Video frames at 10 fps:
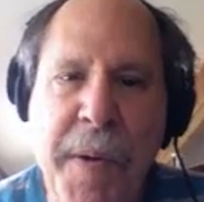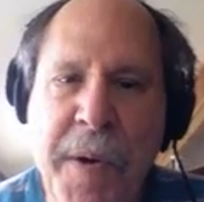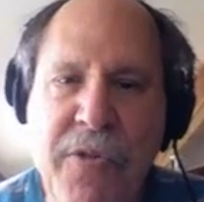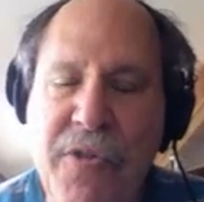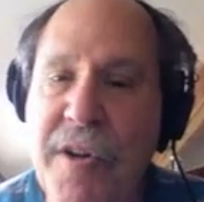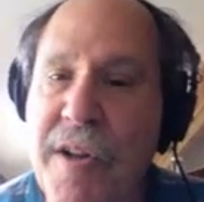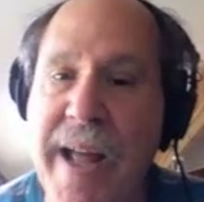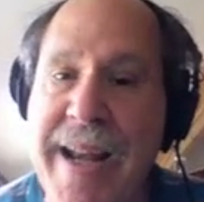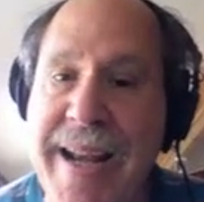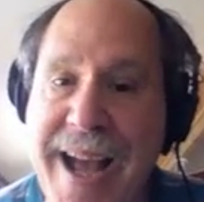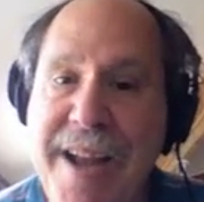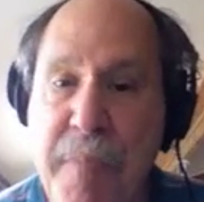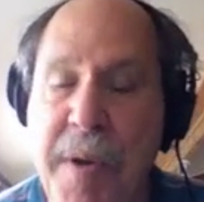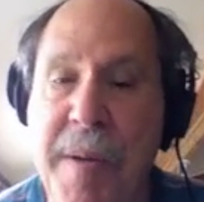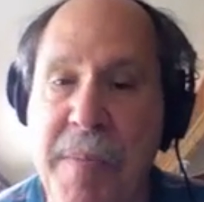personal and
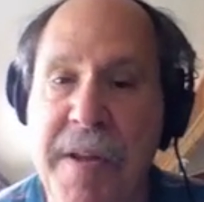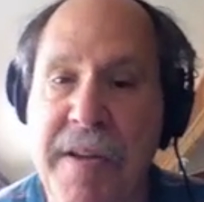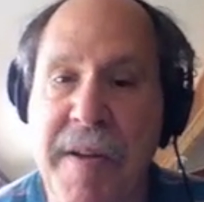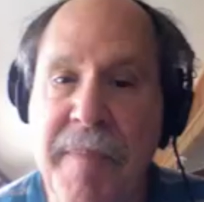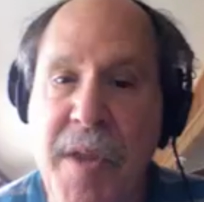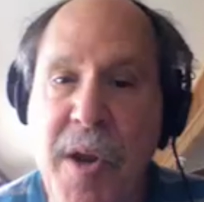not public